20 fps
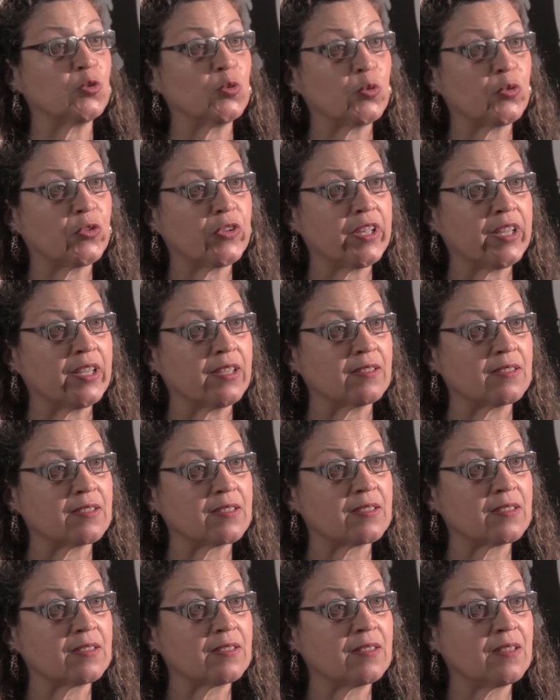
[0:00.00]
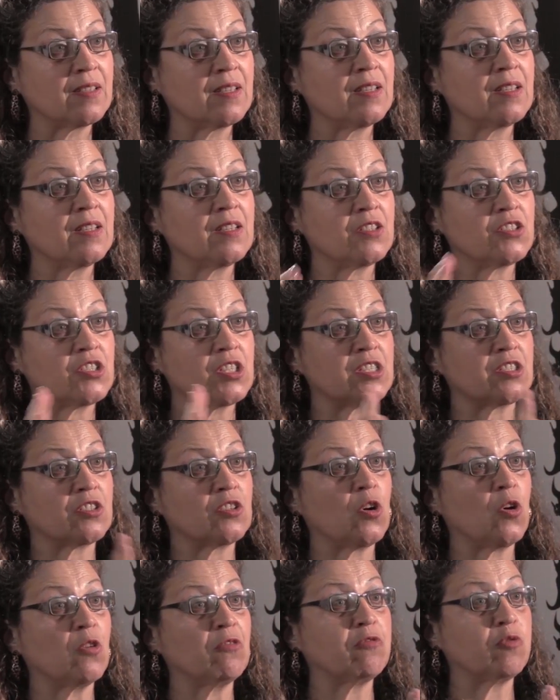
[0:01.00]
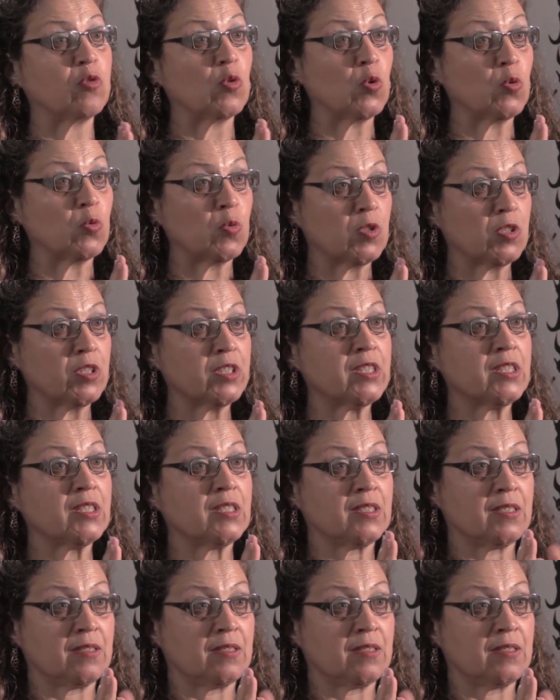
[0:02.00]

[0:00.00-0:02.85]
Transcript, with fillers: do things. You just go forward,